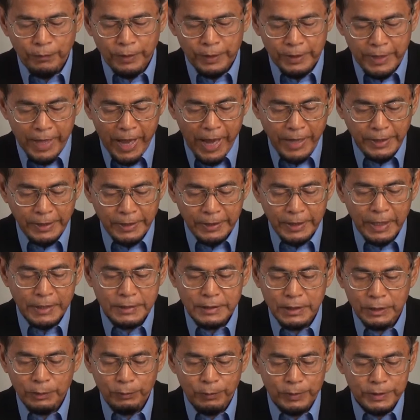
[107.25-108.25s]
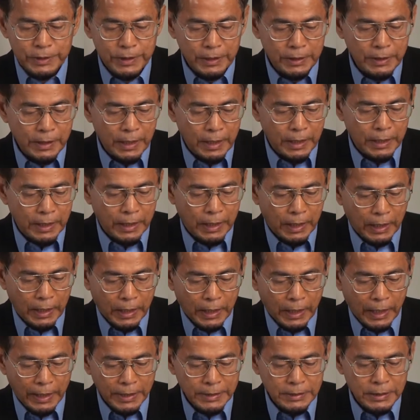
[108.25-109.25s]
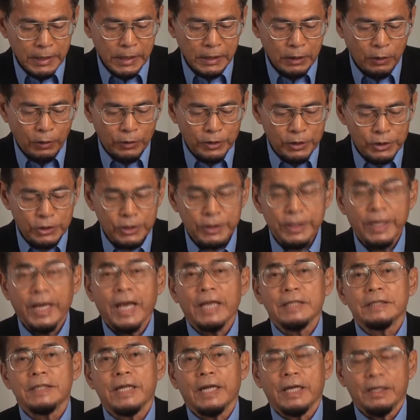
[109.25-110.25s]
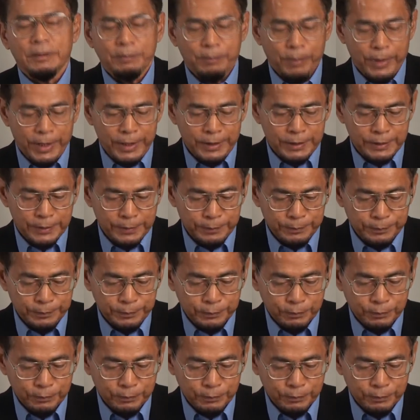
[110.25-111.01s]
Then in that situation, classical conditioning has taken place.